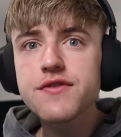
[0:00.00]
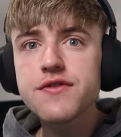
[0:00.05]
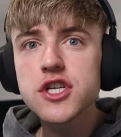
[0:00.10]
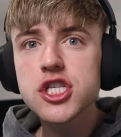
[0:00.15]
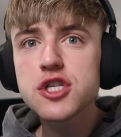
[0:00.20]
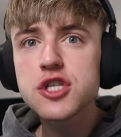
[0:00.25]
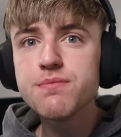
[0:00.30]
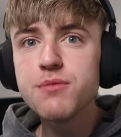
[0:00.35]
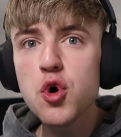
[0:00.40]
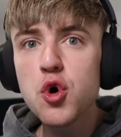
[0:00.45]
of a
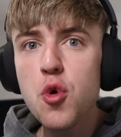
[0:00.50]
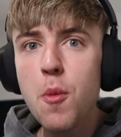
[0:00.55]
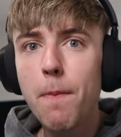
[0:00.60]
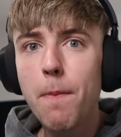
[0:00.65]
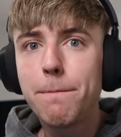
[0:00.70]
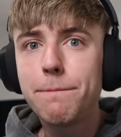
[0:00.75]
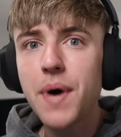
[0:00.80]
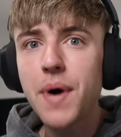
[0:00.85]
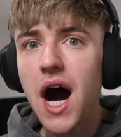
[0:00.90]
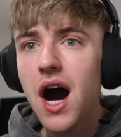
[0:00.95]
small
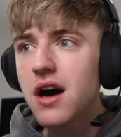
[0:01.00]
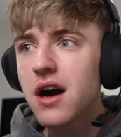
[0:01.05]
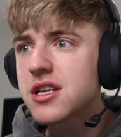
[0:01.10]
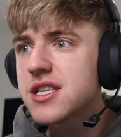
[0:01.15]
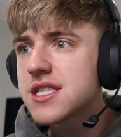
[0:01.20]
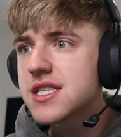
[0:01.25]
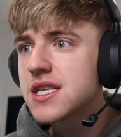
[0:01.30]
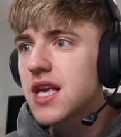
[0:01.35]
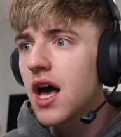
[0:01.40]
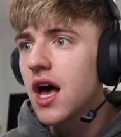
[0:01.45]

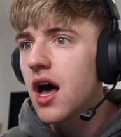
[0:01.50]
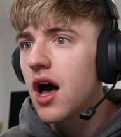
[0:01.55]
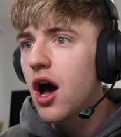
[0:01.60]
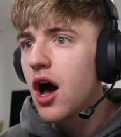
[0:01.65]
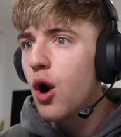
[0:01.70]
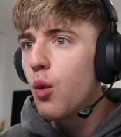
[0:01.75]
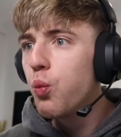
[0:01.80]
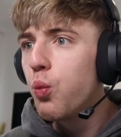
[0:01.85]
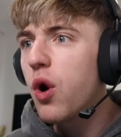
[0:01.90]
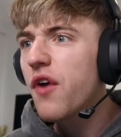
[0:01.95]
bus.
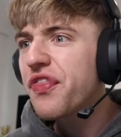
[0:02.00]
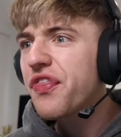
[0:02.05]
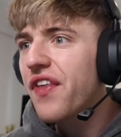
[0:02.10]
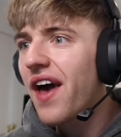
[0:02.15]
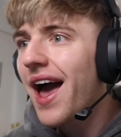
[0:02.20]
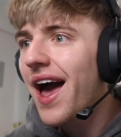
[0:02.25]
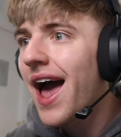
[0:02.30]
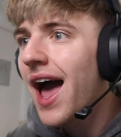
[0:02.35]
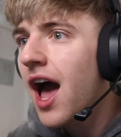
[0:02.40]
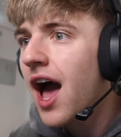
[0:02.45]
What the
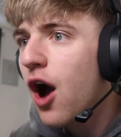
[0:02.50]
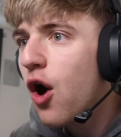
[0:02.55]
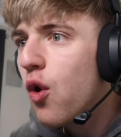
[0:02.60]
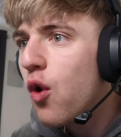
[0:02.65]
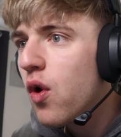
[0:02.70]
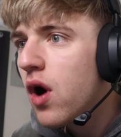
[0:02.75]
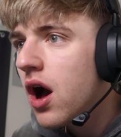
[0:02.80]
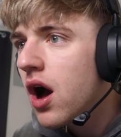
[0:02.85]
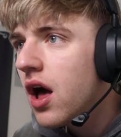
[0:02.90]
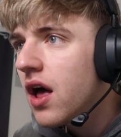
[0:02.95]

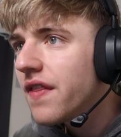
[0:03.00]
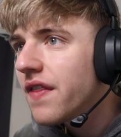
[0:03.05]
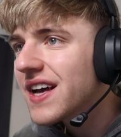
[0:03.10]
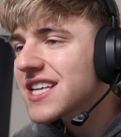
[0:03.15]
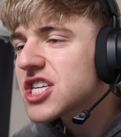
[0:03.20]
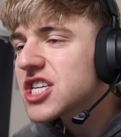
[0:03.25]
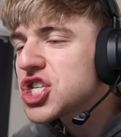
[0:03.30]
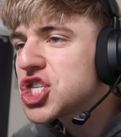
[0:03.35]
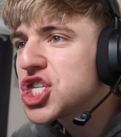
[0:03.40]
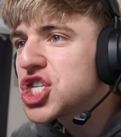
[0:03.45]
hell?
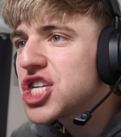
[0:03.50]
That's a